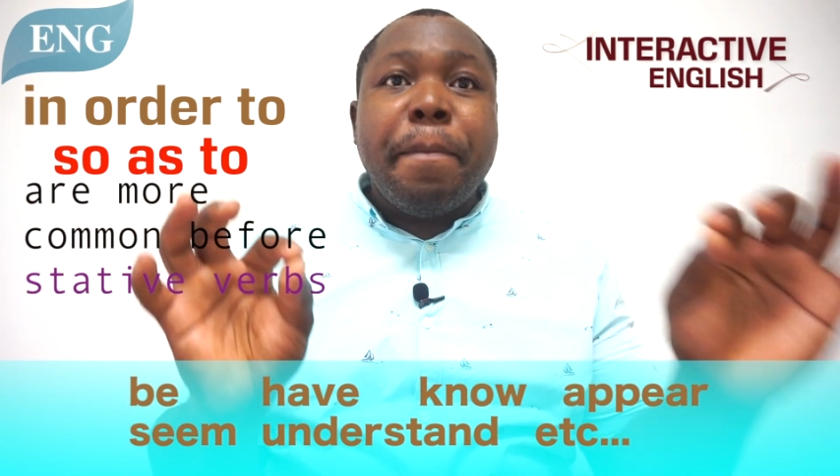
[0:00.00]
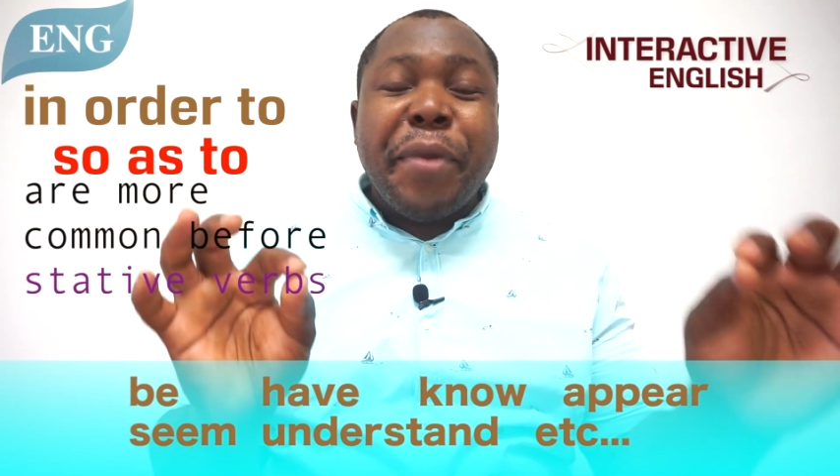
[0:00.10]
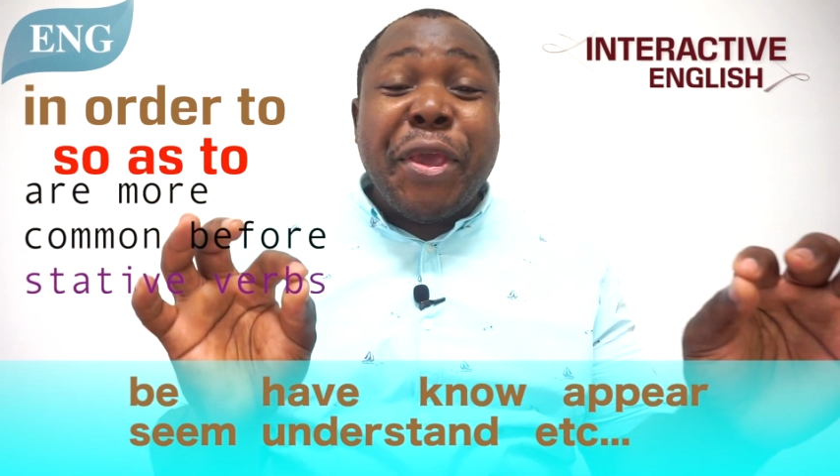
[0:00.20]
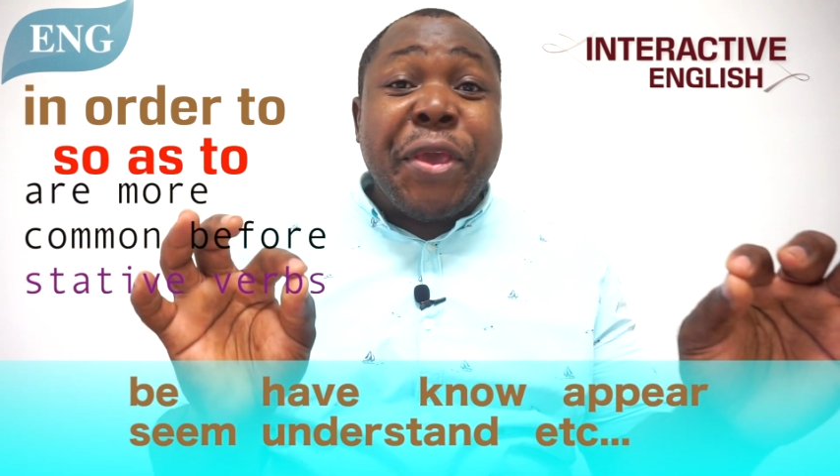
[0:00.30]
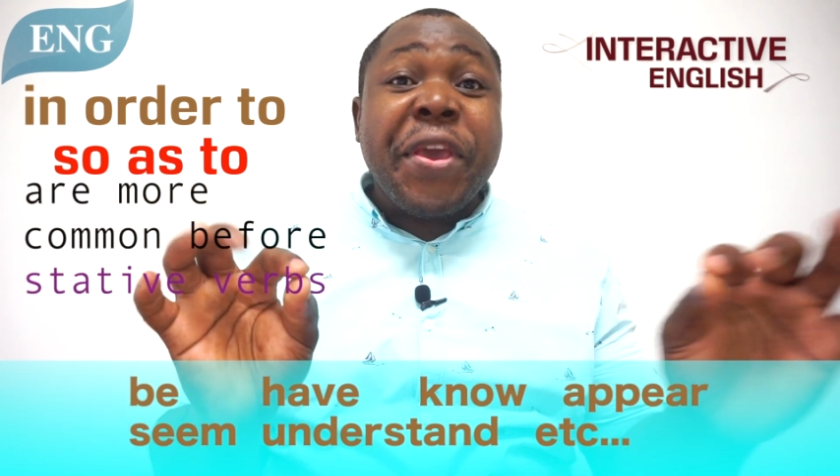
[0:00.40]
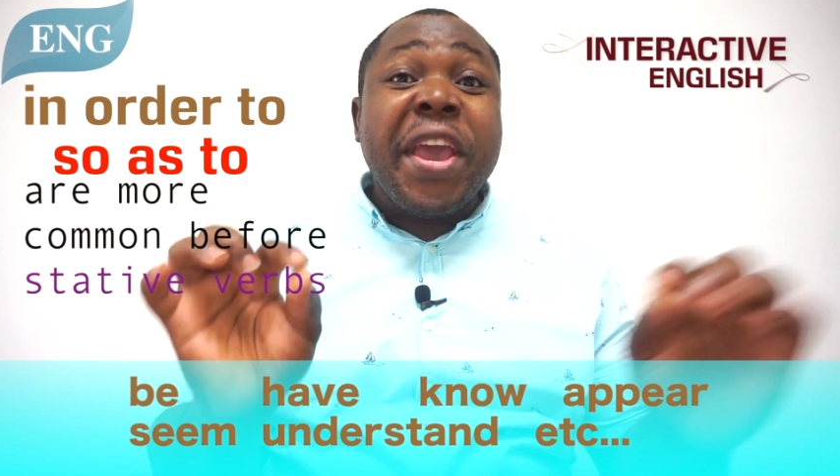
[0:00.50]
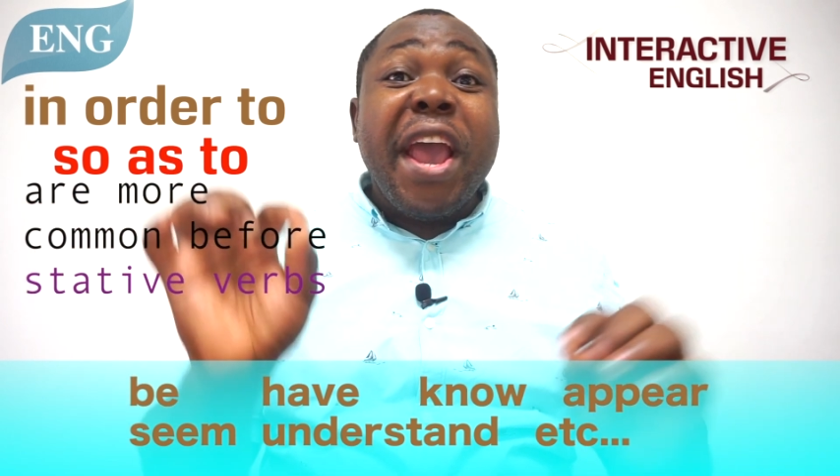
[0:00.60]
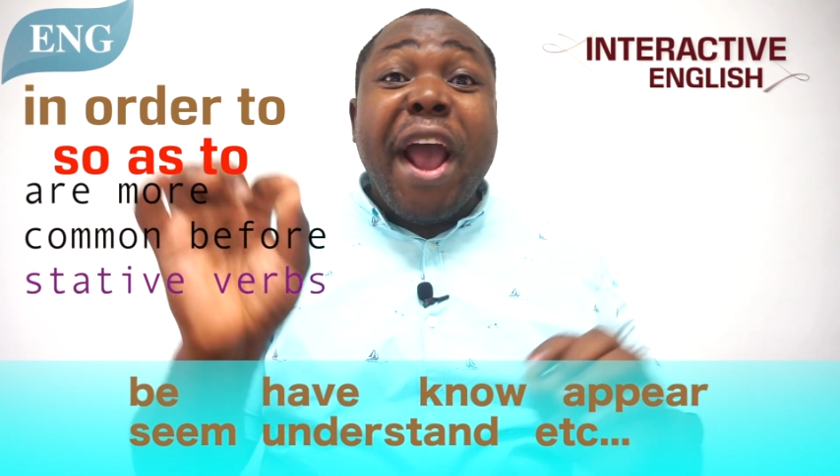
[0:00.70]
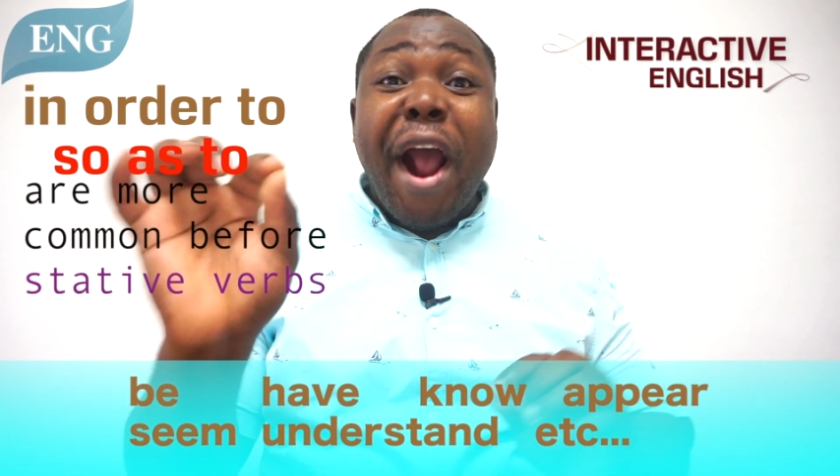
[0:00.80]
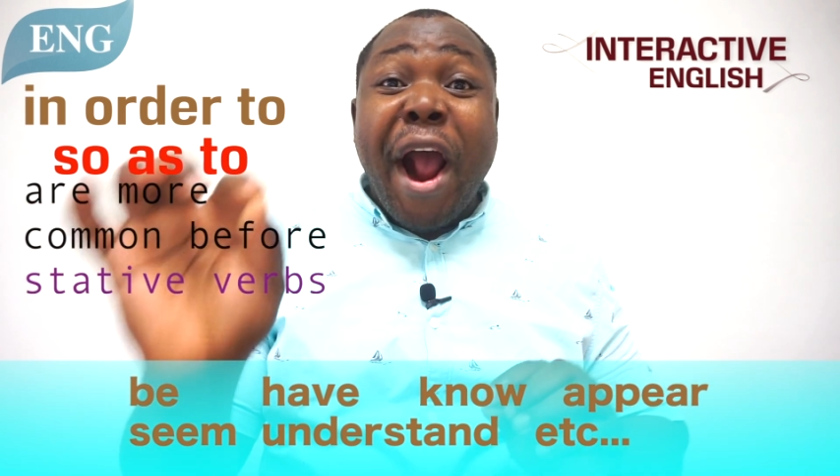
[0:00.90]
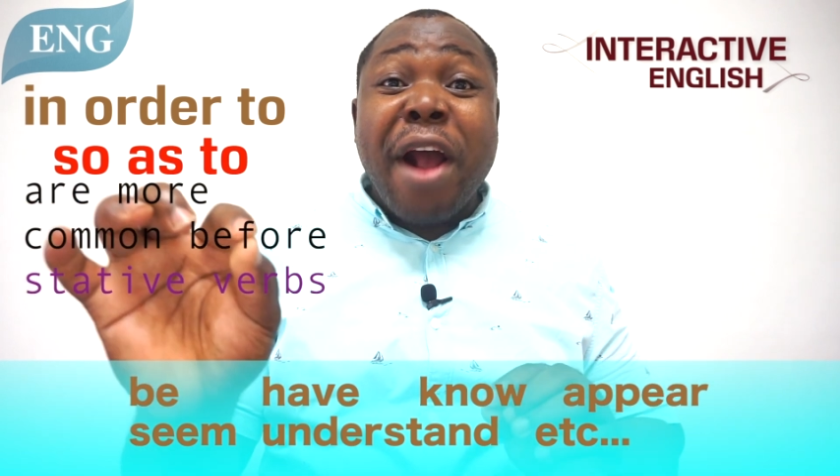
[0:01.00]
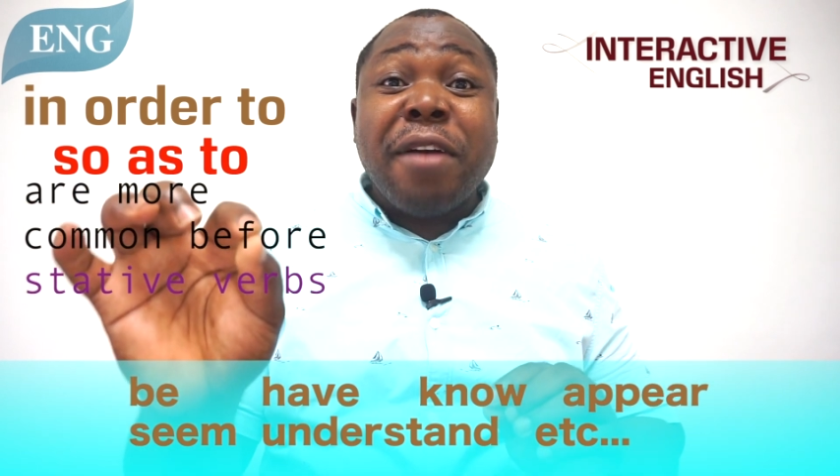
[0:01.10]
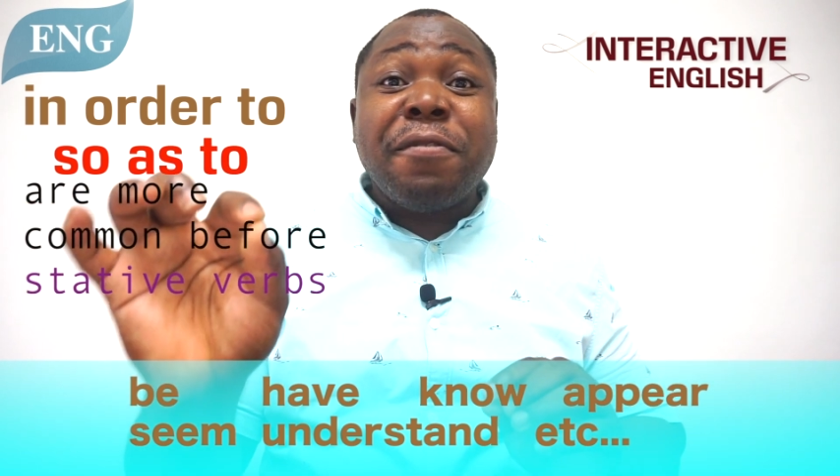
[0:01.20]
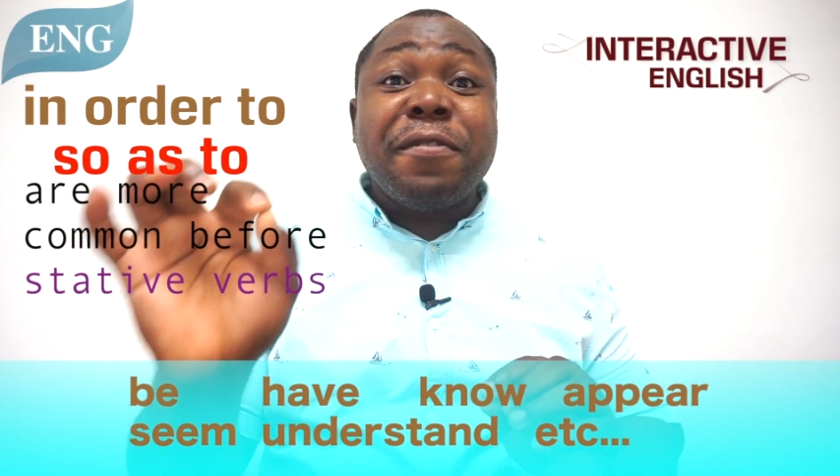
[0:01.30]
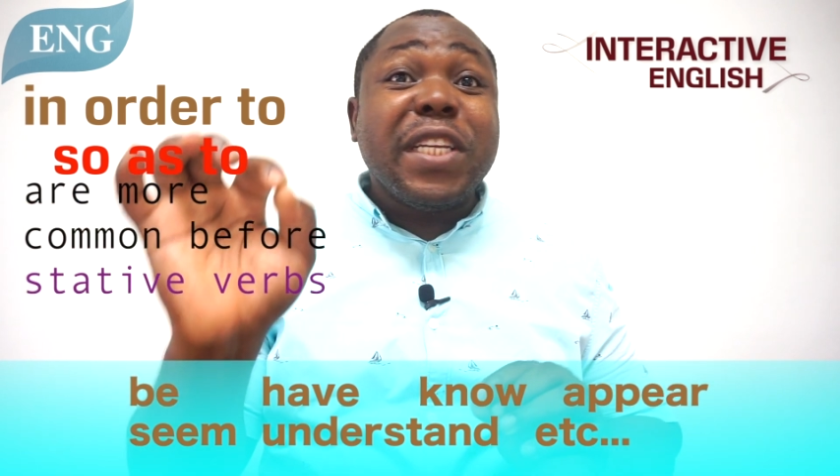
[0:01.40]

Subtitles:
be, have,